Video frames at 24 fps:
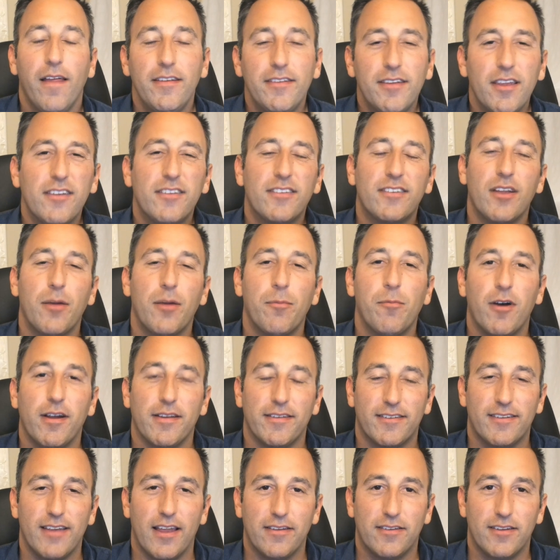This is a
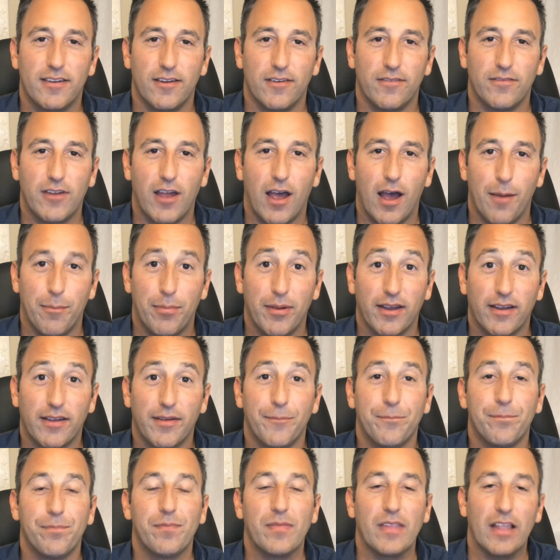somewhat sensitive topic,
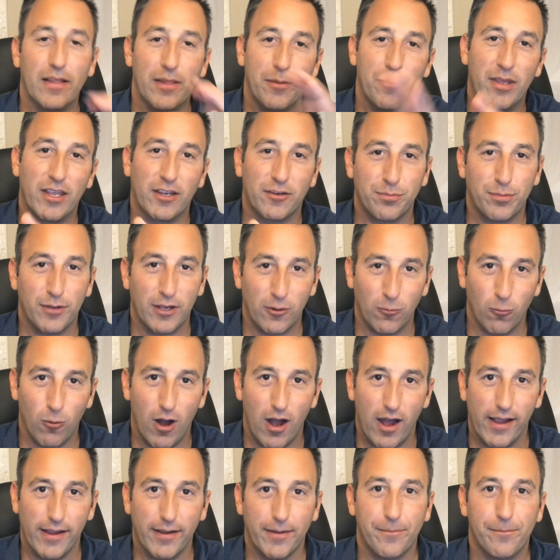and let me explain
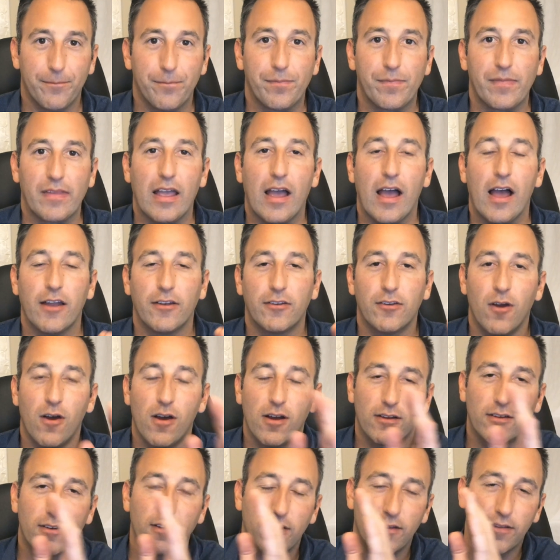why. I
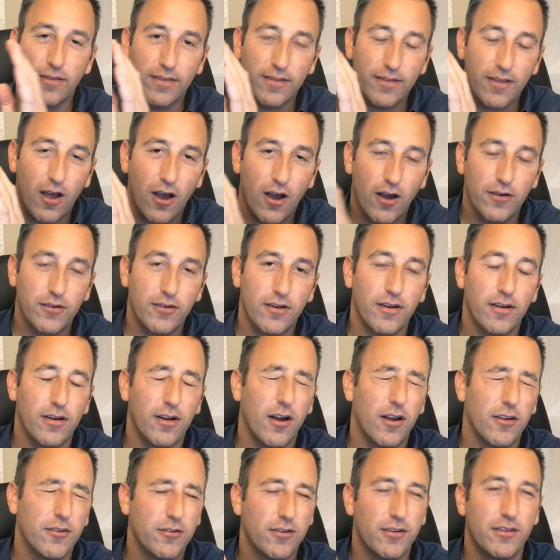talk to hun
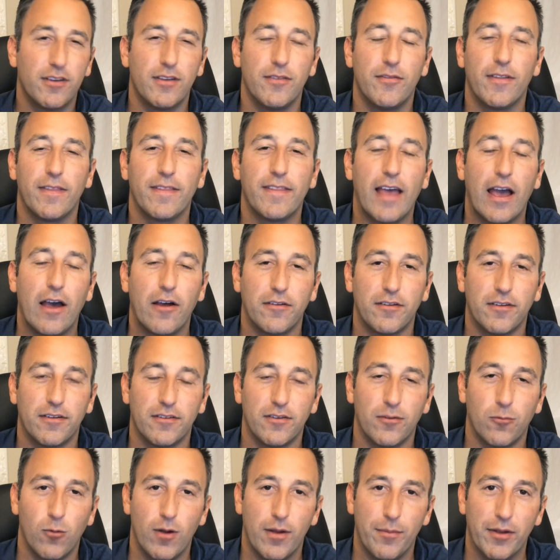hundreds, even
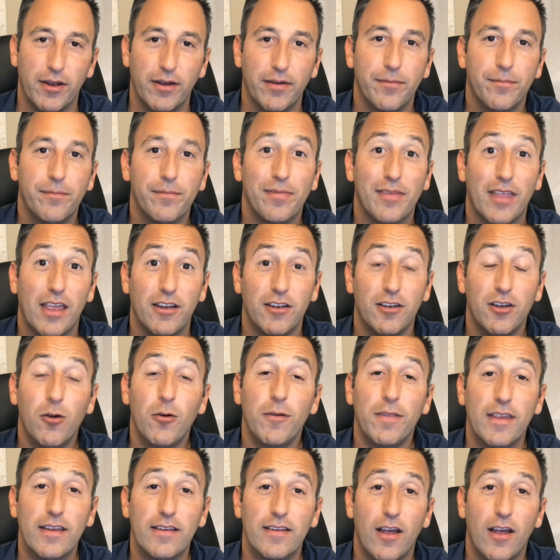thousands of women, and you know what